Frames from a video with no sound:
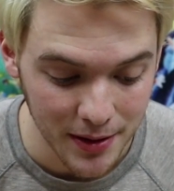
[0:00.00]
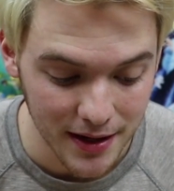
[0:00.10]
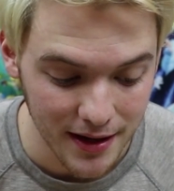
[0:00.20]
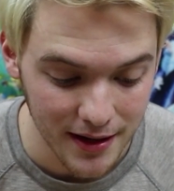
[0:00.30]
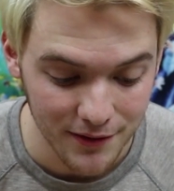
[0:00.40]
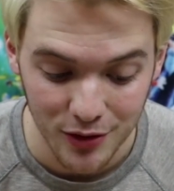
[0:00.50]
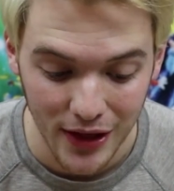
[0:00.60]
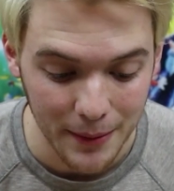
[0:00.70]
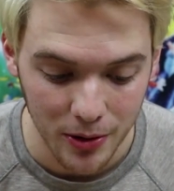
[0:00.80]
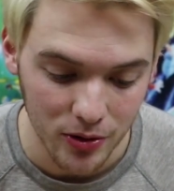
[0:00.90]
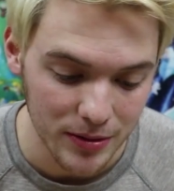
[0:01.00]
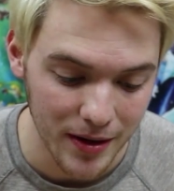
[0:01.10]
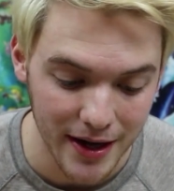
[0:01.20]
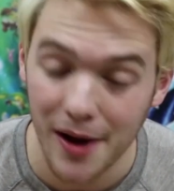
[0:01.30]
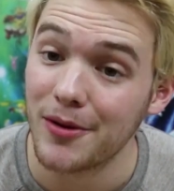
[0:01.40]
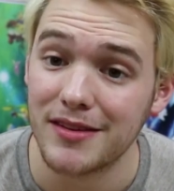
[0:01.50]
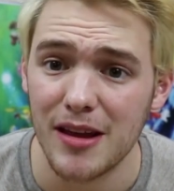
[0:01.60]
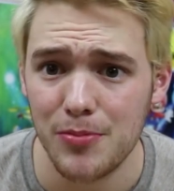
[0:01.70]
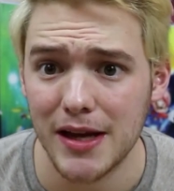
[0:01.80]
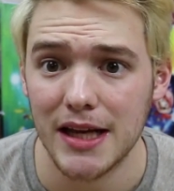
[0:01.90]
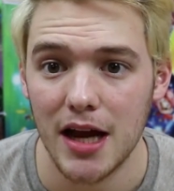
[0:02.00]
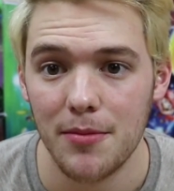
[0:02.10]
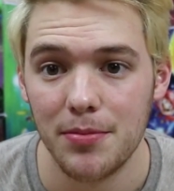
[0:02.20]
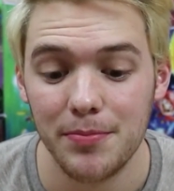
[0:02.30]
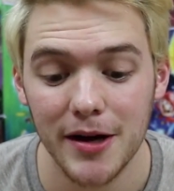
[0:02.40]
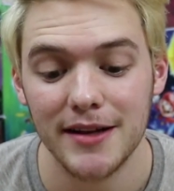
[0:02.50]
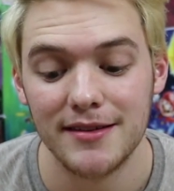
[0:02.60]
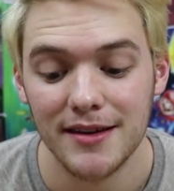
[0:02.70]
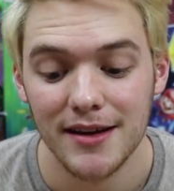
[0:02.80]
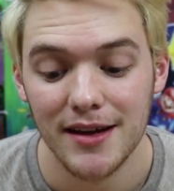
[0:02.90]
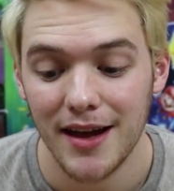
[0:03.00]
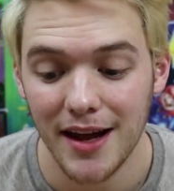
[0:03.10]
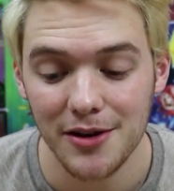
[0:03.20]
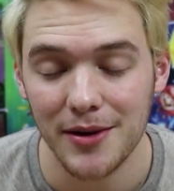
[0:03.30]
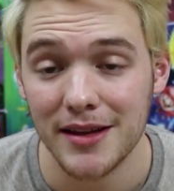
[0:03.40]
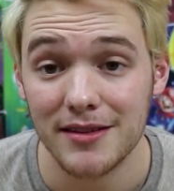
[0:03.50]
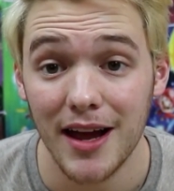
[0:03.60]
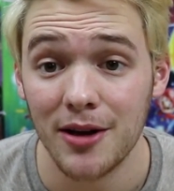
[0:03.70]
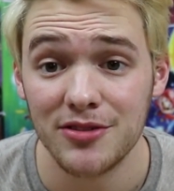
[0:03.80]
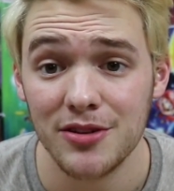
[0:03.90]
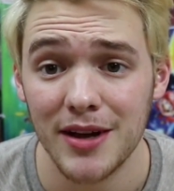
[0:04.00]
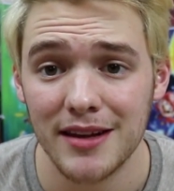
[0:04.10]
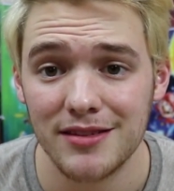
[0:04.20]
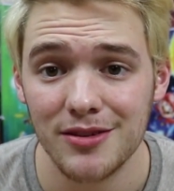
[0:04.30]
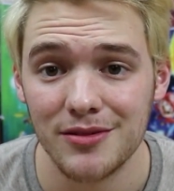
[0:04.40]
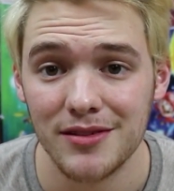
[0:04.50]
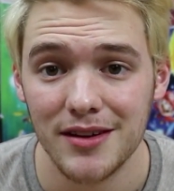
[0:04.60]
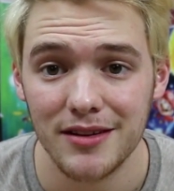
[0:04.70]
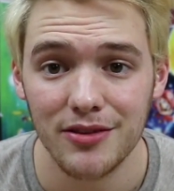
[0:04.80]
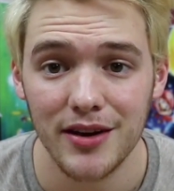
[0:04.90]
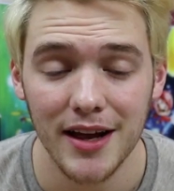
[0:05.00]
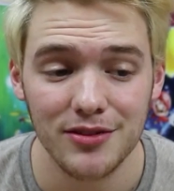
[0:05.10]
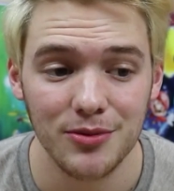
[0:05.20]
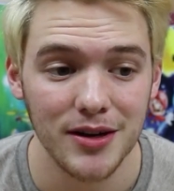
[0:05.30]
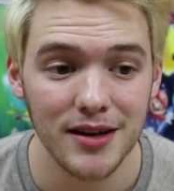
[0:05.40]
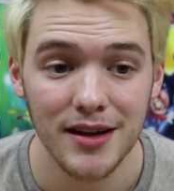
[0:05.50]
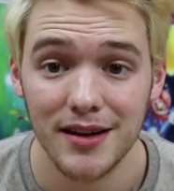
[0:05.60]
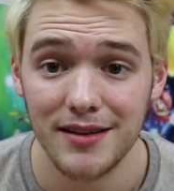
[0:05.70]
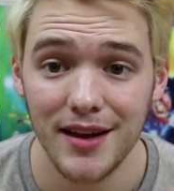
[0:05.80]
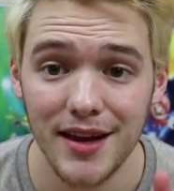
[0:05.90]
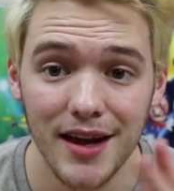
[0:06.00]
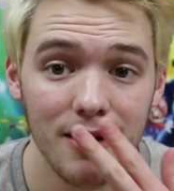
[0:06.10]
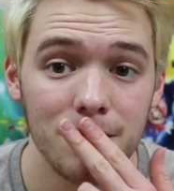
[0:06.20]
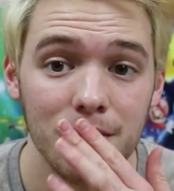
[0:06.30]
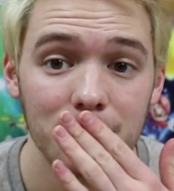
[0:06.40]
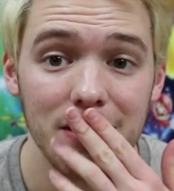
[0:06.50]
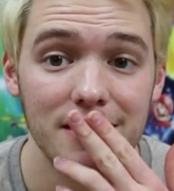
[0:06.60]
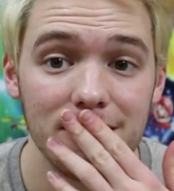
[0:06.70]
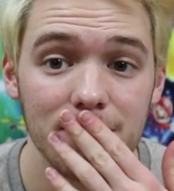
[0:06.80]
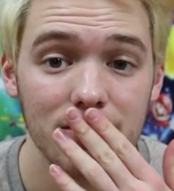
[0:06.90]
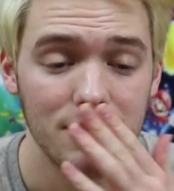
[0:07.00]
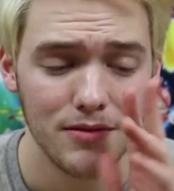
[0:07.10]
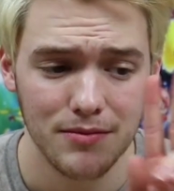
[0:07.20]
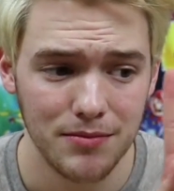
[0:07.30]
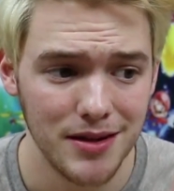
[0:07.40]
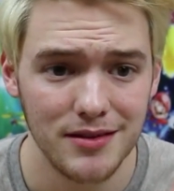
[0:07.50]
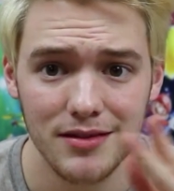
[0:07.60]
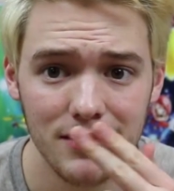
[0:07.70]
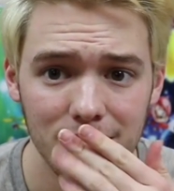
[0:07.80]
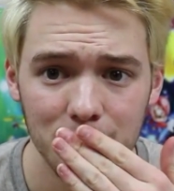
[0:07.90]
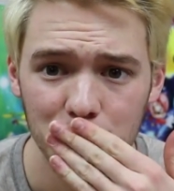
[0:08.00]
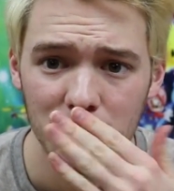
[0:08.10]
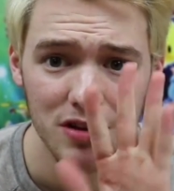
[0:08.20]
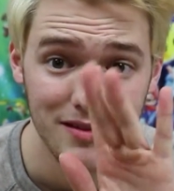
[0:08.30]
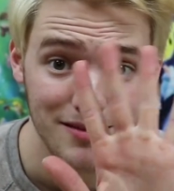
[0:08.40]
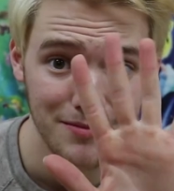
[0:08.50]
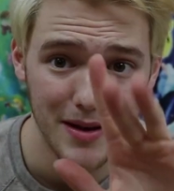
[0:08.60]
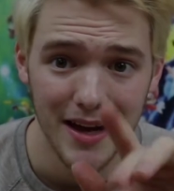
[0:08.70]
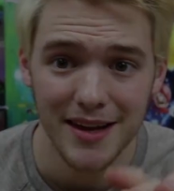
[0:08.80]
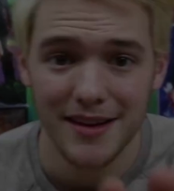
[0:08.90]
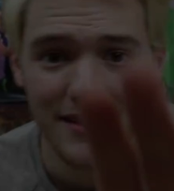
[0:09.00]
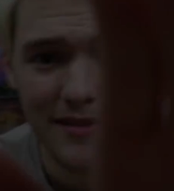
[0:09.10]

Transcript: But if you like Pokemon, I would say pick it up. But anyways, I will see you guys soon. Until the next one, take care. Peace. Peace. Bye.